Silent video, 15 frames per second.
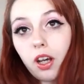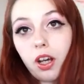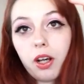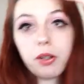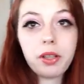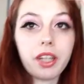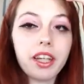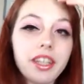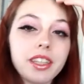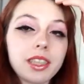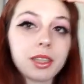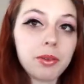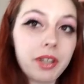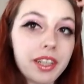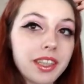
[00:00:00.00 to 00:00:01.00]
Okay,
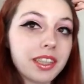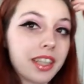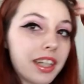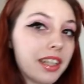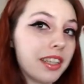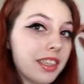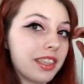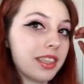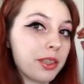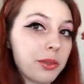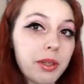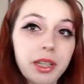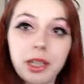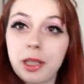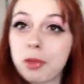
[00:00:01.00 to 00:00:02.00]
so I decided to
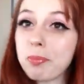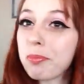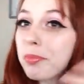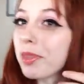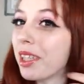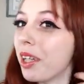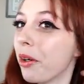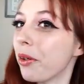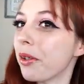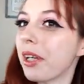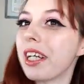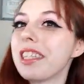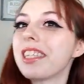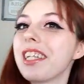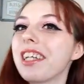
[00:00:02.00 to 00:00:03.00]
go
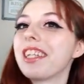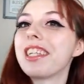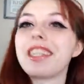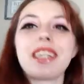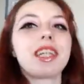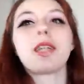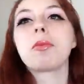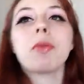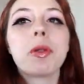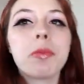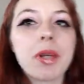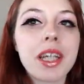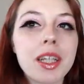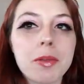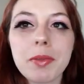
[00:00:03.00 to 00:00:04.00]
crazy on the Sailor Moon
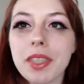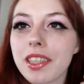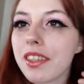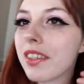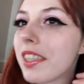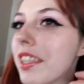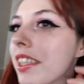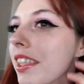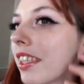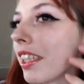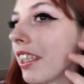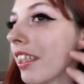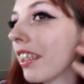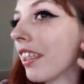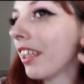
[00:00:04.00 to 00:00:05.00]
makeup. As you can
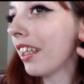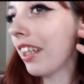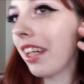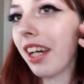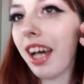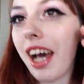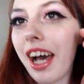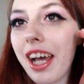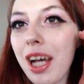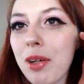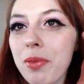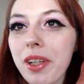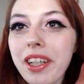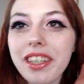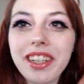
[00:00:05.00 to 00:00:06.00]
see, I have
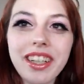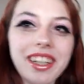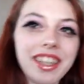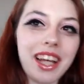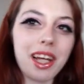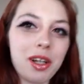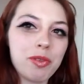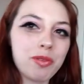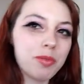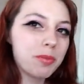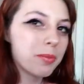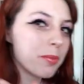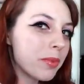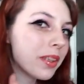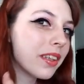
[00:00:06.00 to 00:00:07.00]
like a lot of
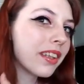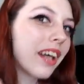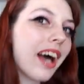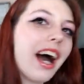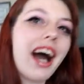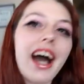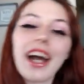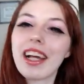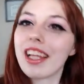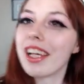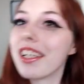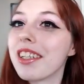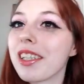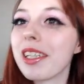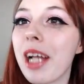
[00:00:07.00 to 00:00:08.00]

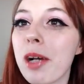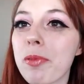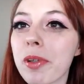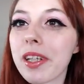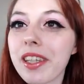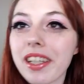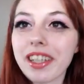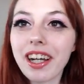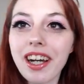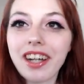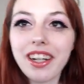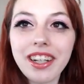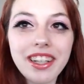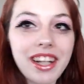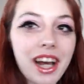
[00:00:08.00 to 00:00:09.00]
highlighter and everything
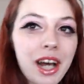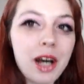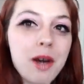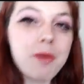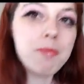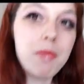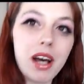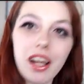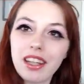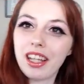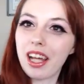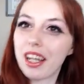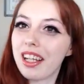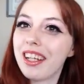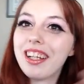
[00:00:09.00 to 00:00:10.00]
on. A
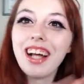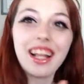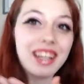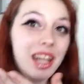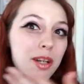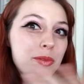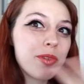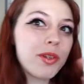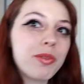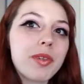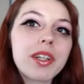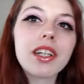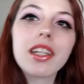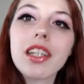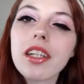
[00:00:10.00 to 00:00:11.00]
lot of
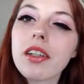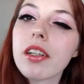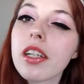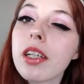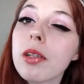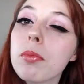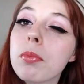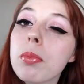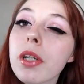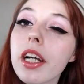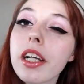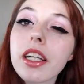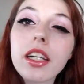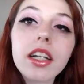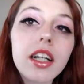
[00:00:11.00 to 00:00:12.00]
different glittery,
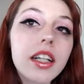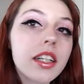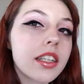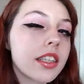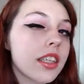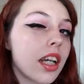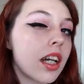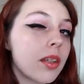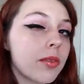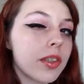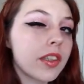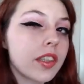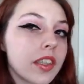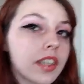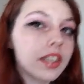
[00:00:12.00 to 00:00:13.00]
bright colors,
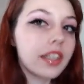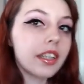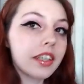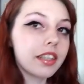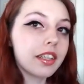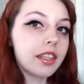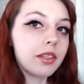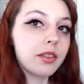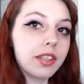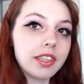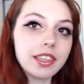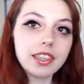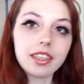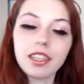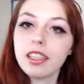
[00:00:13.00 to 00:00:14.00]
obviously, here that you can
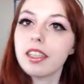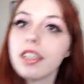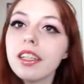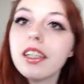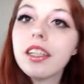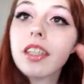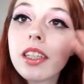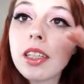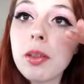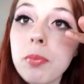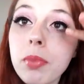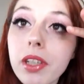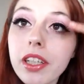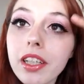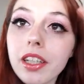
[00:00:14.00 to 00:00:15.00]
see,
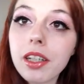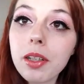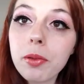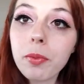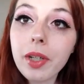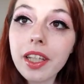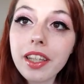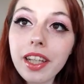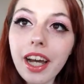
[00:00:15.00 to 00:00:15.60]
completed with